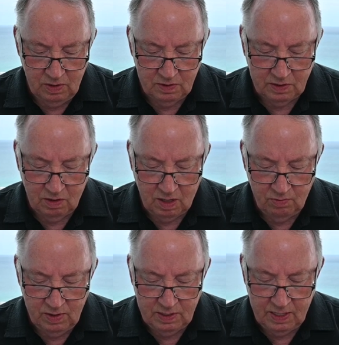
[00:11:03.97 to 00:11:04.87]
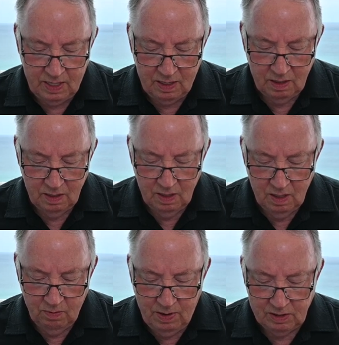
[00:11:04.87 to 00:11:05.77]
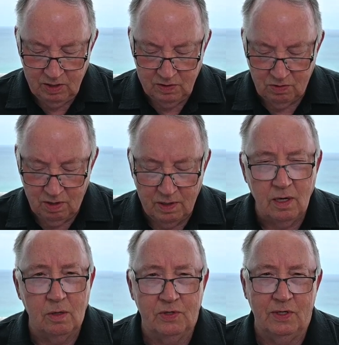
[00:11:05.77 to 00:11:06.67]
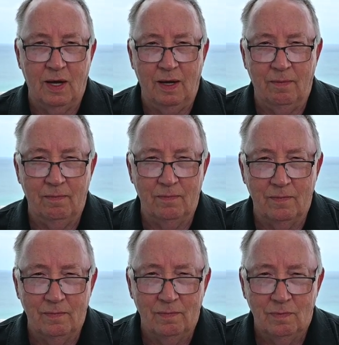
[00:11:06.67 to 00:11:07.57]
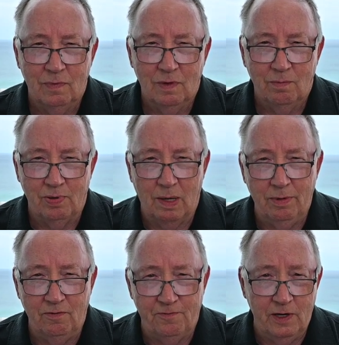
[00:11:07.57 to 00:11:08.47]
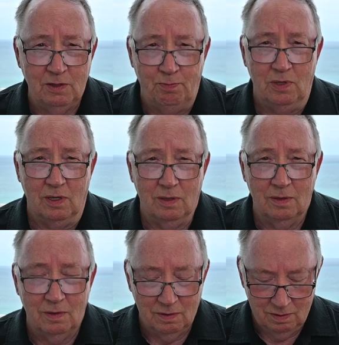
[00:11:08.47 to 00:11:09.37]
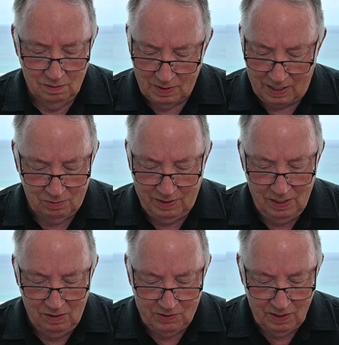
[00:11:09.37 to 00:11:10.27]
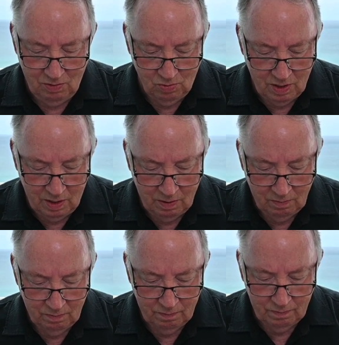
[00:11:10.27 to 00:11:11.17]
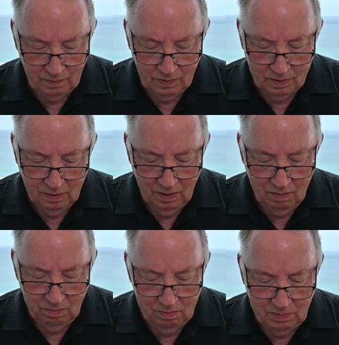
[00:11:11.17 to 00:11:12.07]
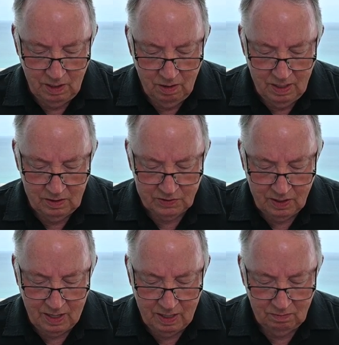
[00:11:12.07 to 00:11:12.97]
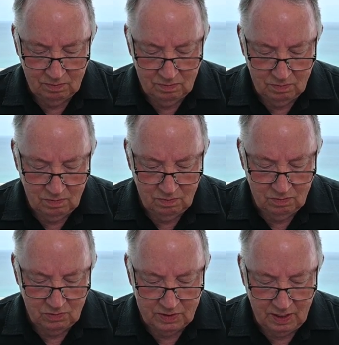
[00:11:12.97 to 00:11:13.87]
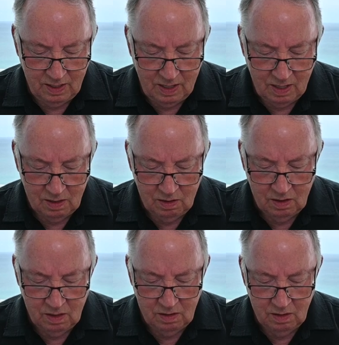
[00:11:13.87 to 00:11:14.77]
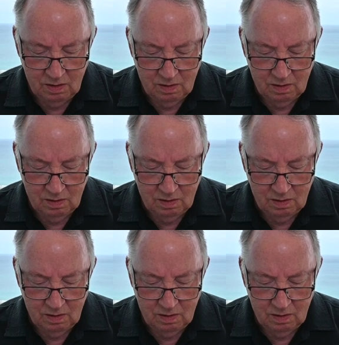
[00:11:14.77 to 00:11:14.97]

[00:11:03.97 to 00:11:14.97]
years ago. I read that about this on another site, probably Facebook. He didn't say where. Marianne Scott said, I heard